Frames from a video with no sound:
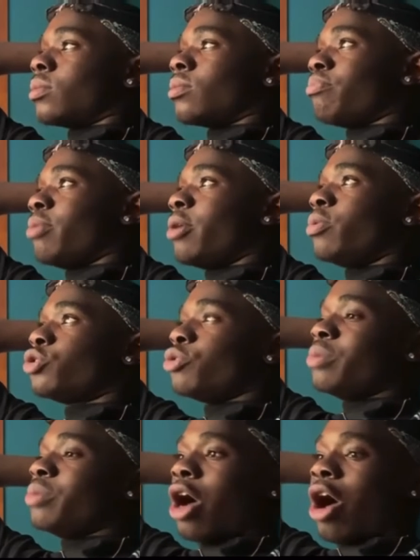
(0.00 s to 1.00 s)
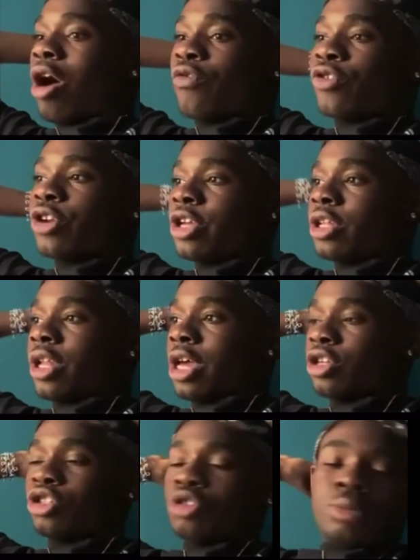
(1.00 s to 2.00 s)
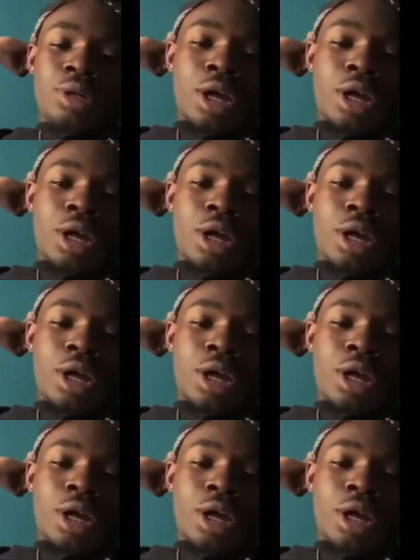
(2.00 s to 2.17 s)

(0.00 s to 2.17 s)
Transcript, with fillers: people should offered it. Like to